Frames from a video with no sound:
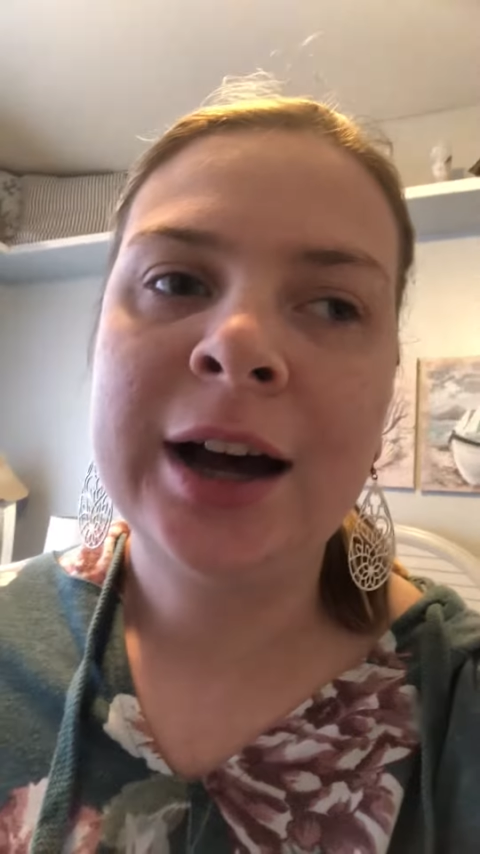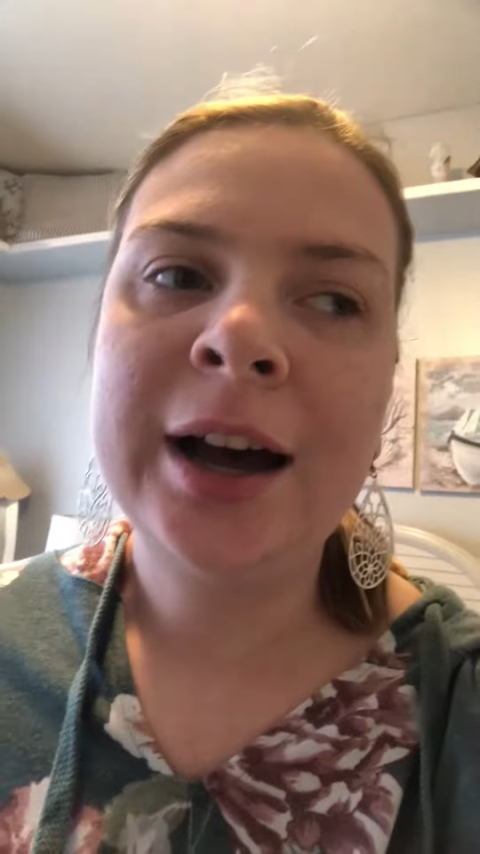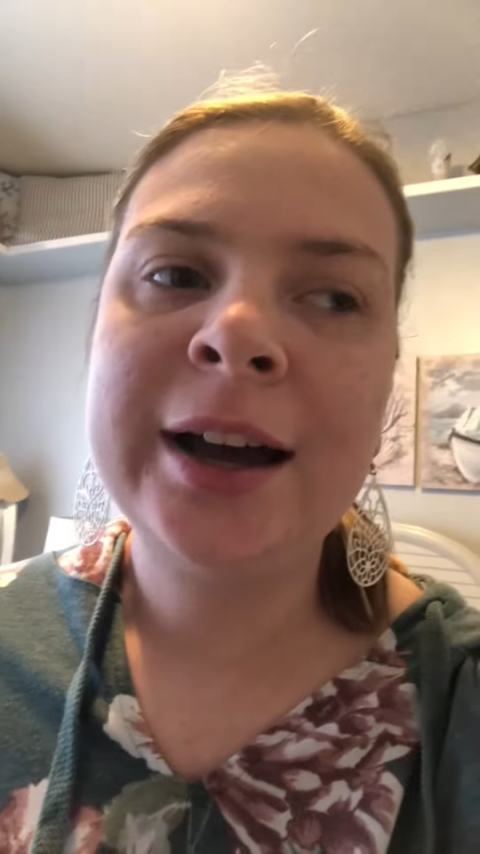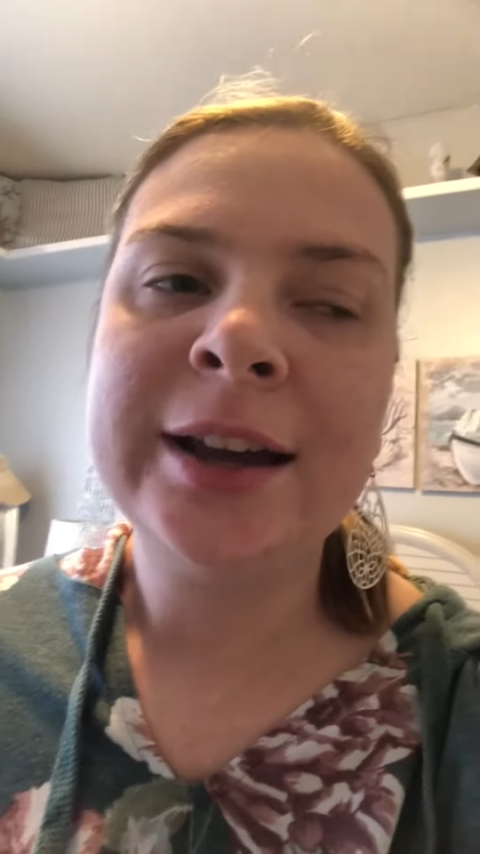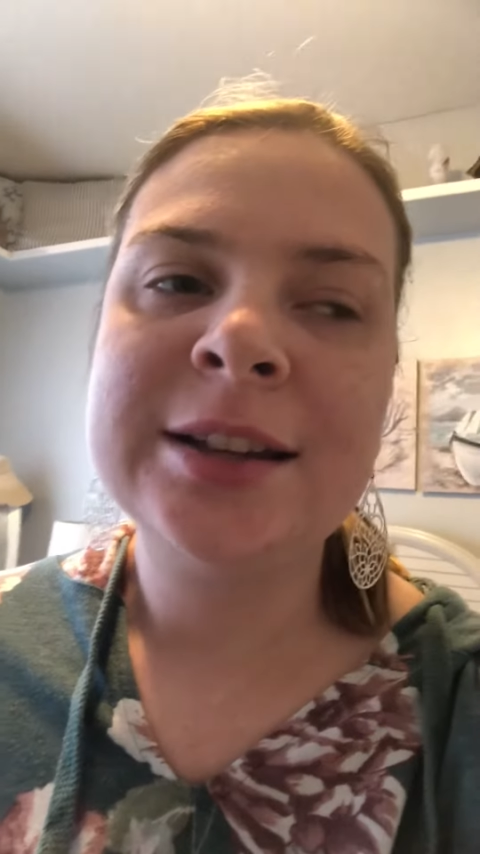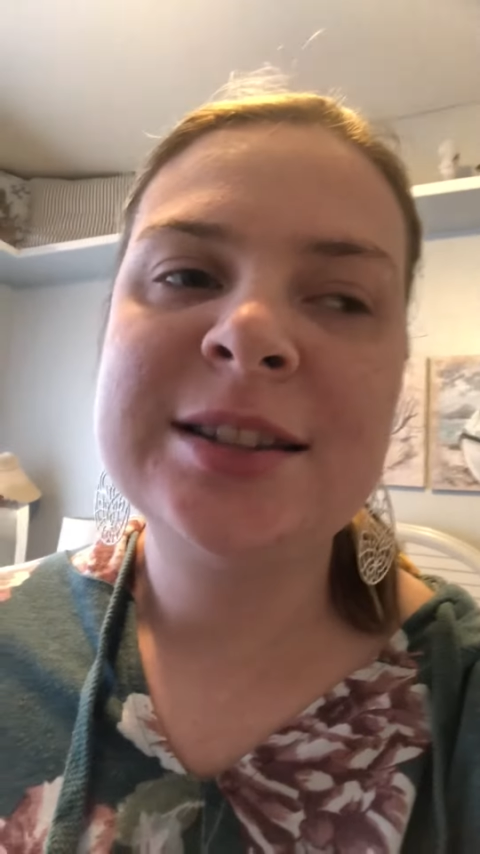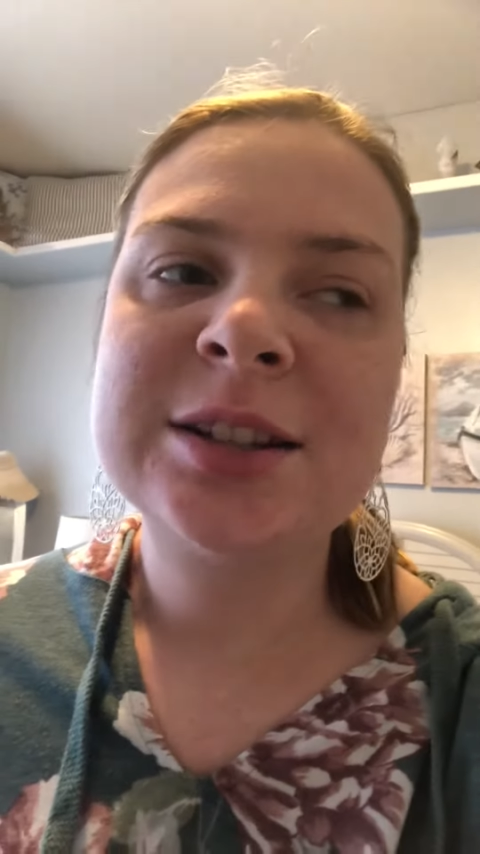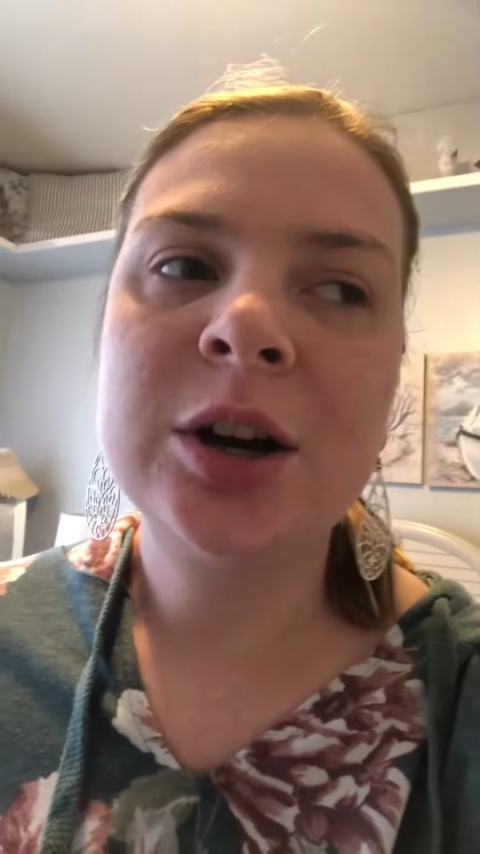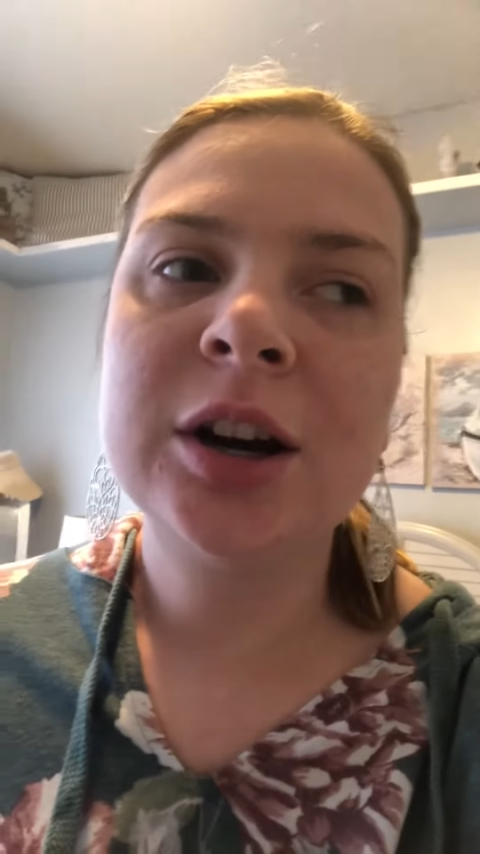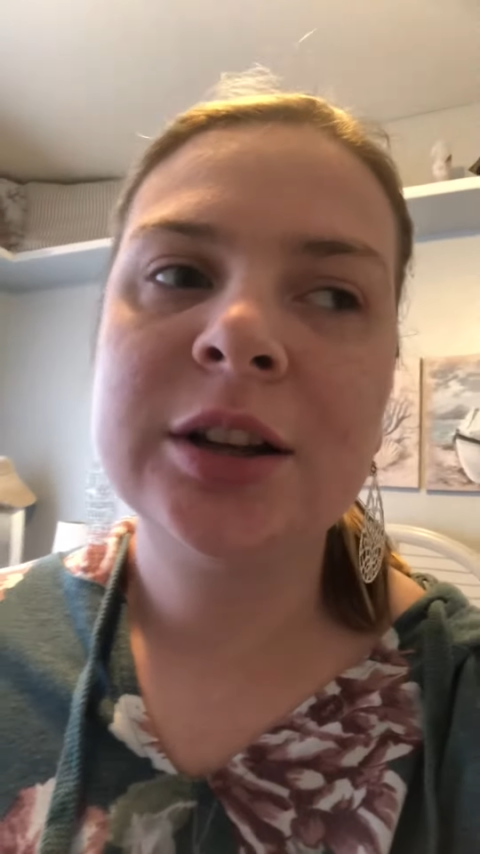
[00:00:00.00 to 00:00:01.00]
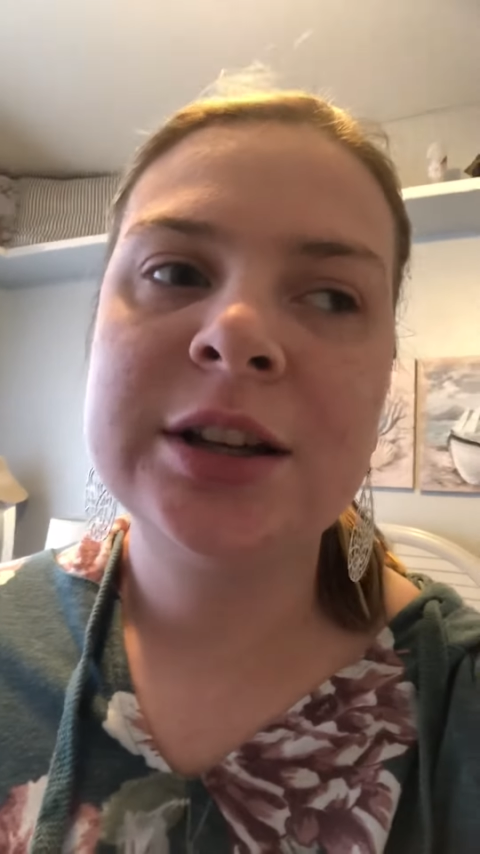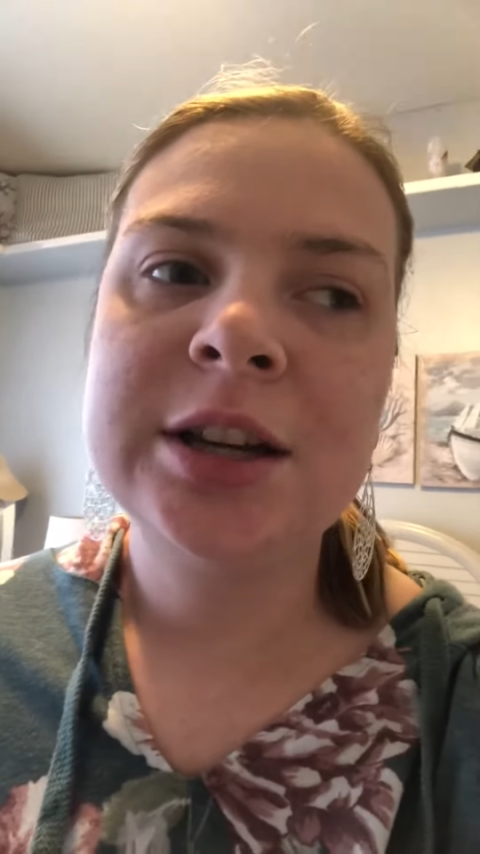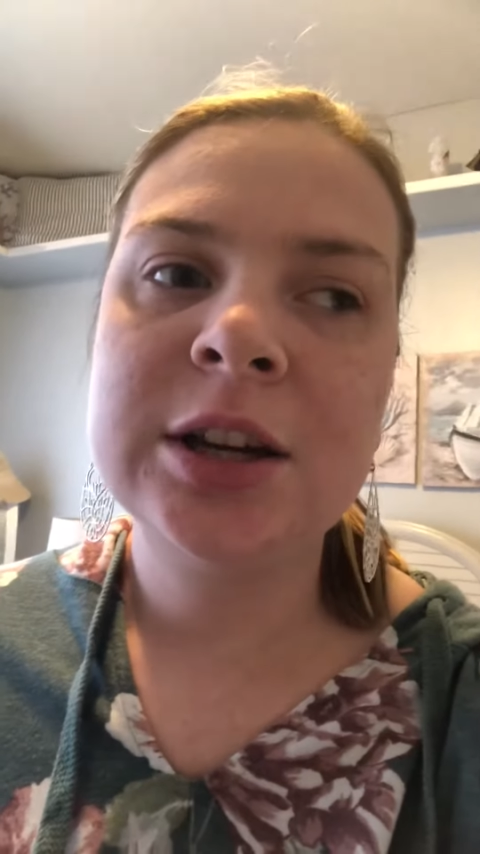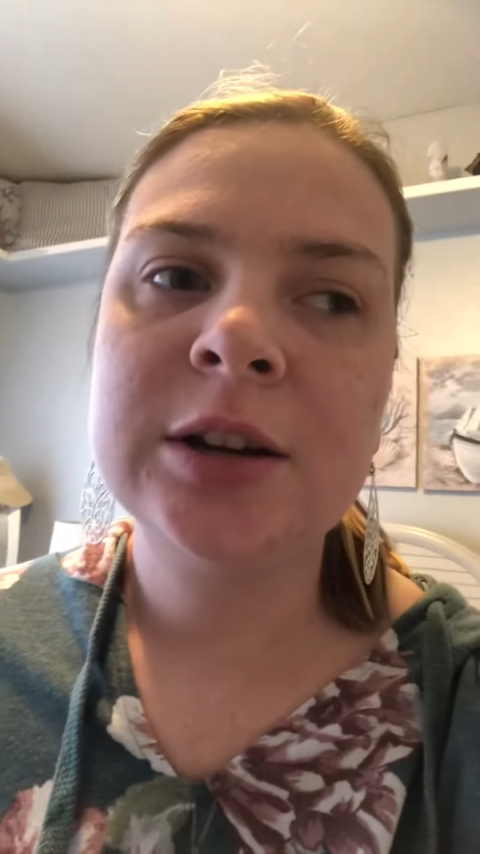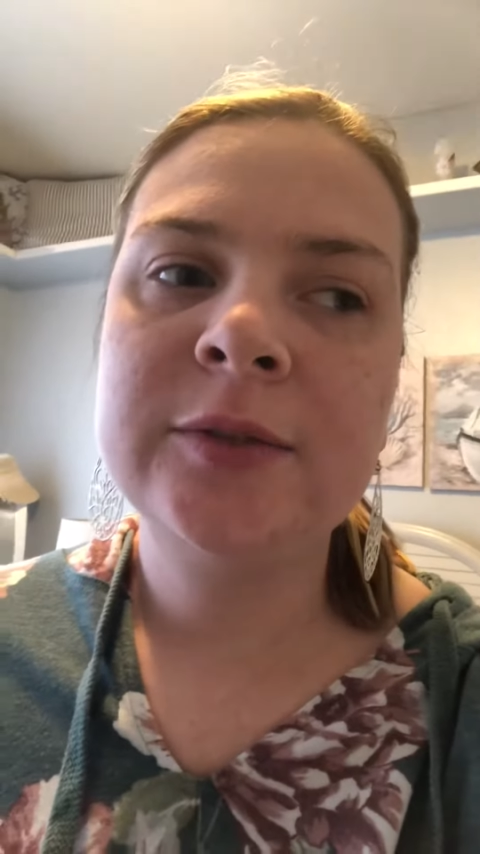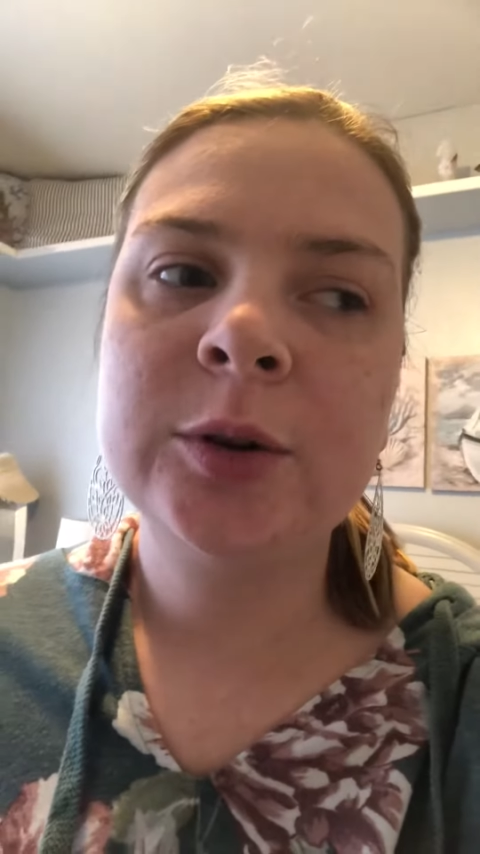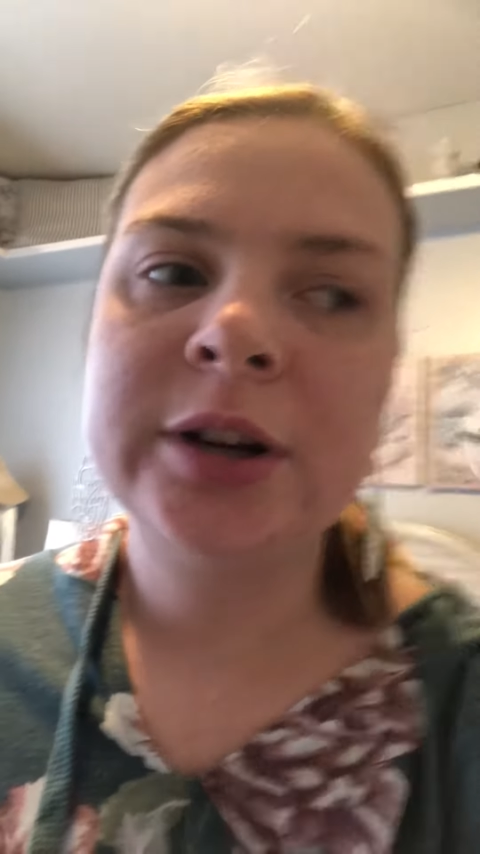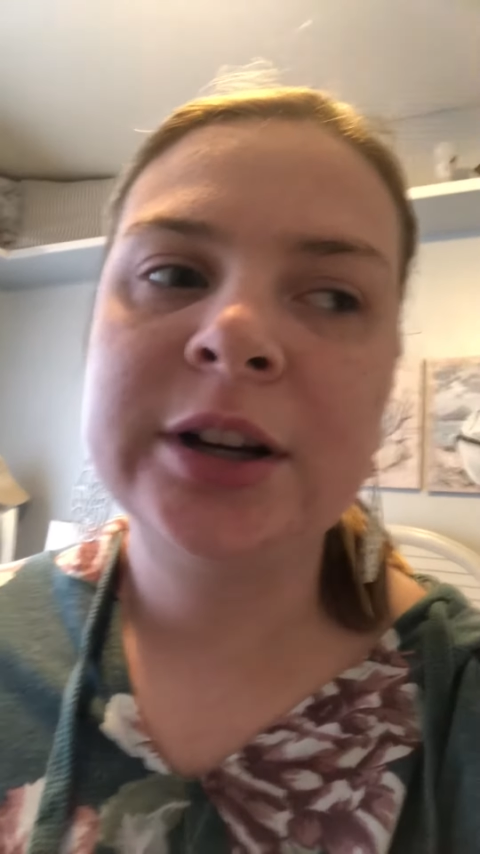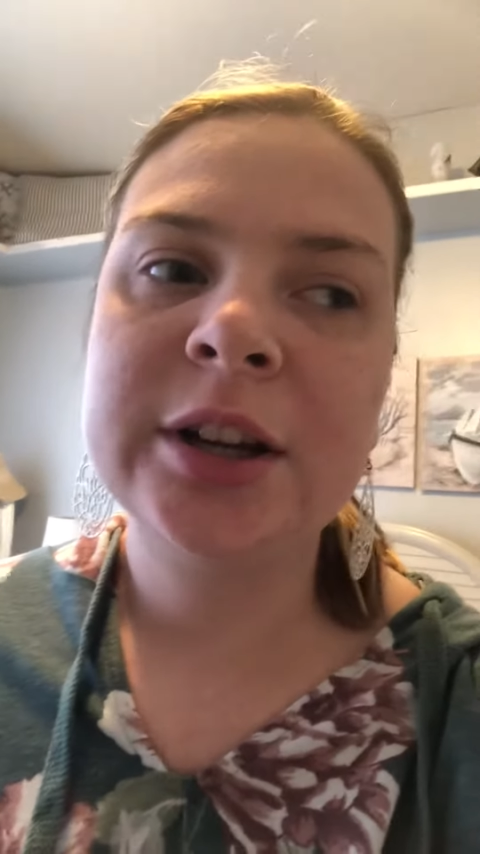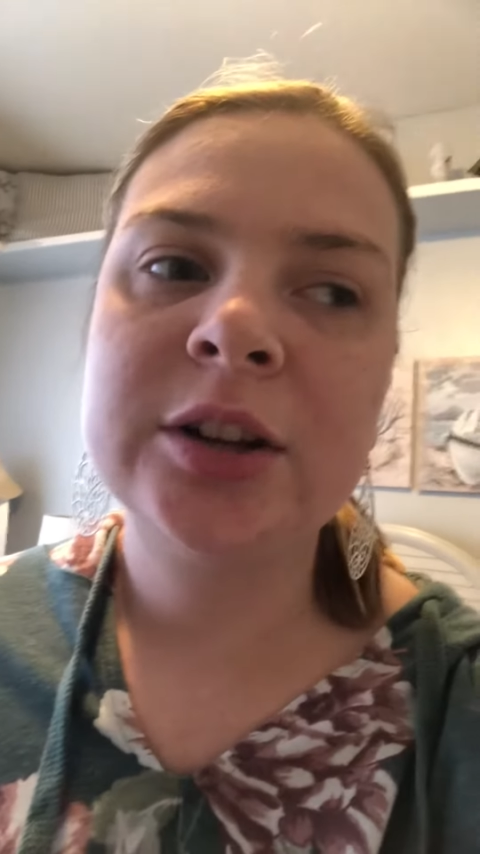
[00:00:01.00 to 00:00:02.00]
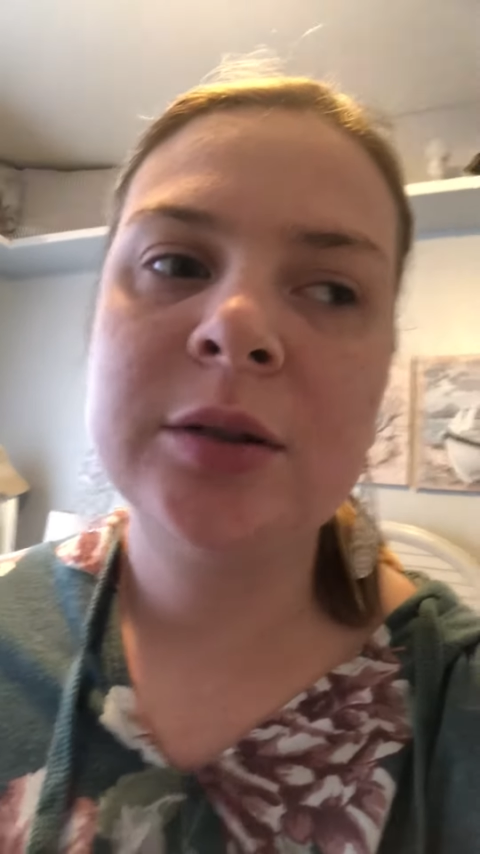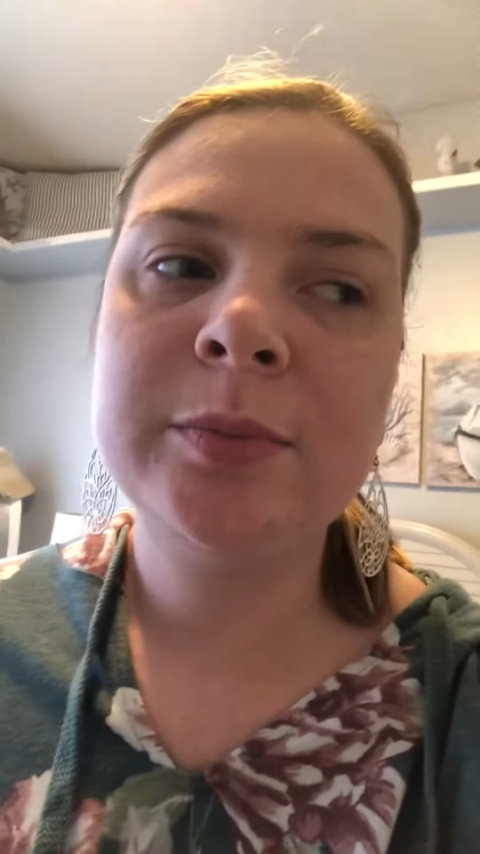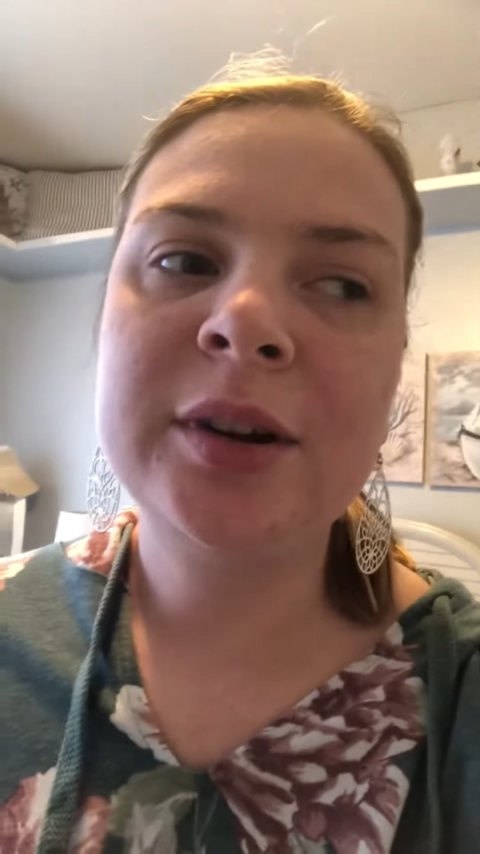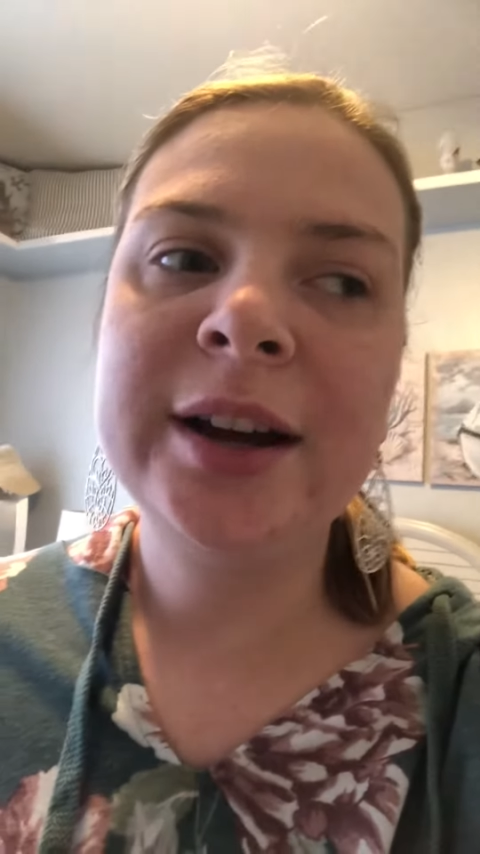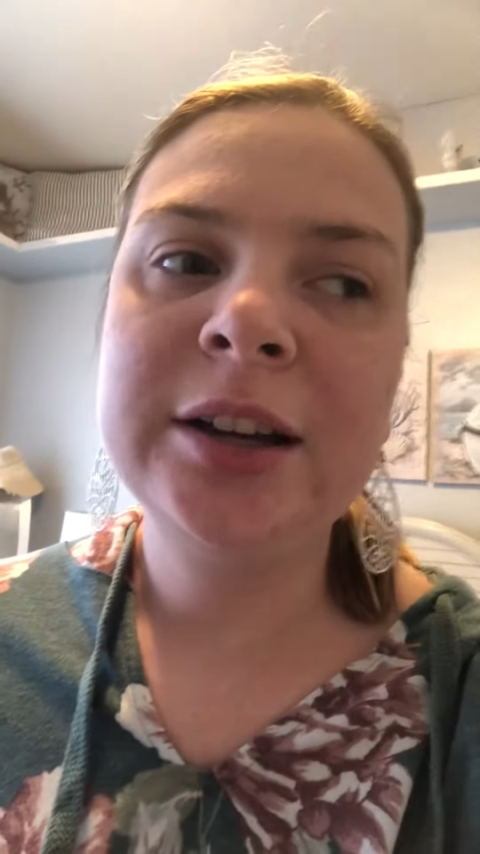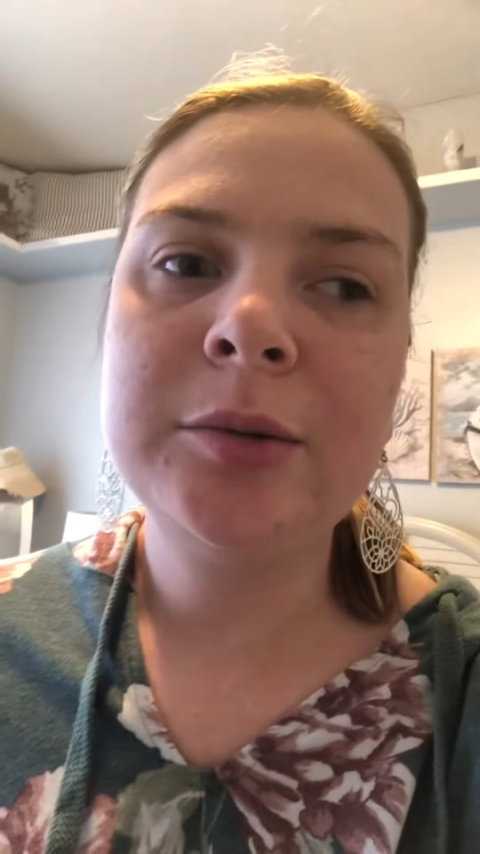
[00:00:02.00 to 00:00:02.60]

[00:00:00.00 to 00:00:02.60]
Hi, it's Carly here for another blind